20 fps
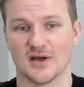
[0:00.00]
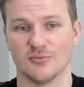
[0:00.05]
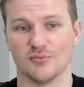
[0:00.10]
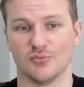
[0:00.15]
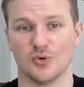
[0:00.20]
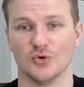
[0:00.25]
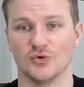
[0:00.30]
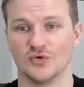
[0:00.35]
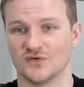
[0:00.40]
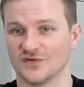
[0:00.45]

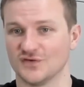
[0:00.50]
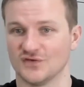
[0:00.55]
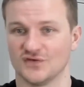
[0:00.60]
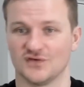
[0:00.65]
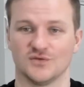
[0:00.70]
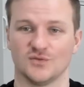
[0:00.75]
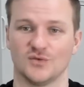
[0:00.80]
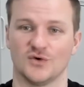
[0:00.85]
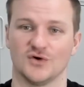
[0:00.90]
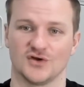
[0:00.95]
important
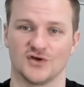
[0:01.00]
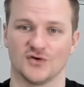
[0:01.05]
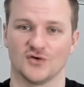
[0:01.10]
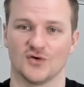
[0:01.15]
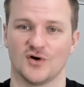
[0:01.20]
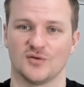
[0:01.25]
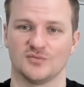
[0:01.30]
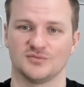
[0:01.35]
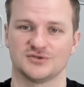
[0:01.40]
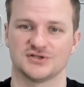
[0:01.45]
to what your
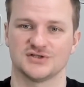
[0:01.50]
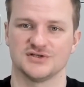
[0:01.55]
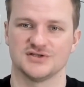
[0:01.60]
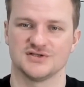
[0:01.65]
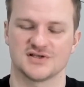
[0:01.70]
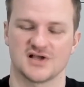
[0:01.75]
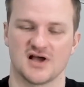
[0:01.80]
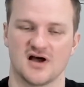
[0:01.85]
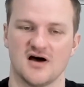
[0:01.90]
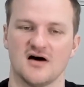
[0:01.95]

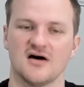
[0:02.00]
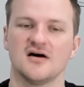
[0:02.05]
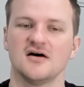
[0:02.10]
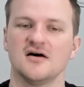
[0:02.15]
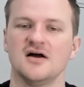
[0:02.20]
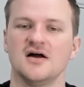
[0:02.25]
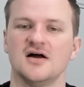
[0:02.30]
options are.